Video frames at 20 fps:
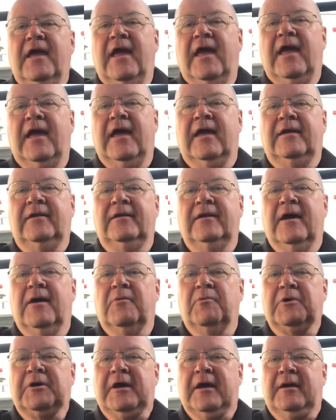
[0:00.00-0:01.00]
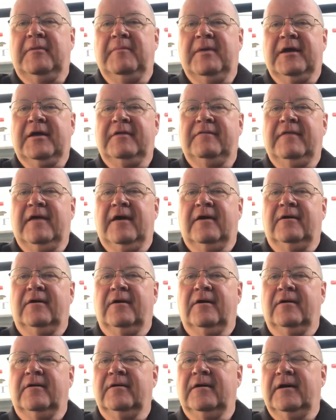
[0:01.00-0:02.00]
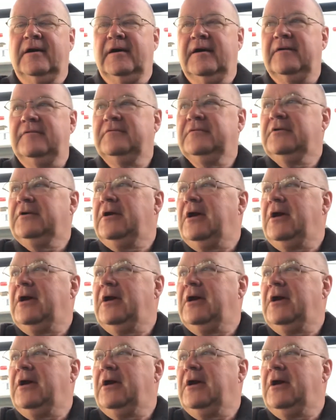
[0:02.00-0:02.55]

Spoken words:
and we're kind of making that our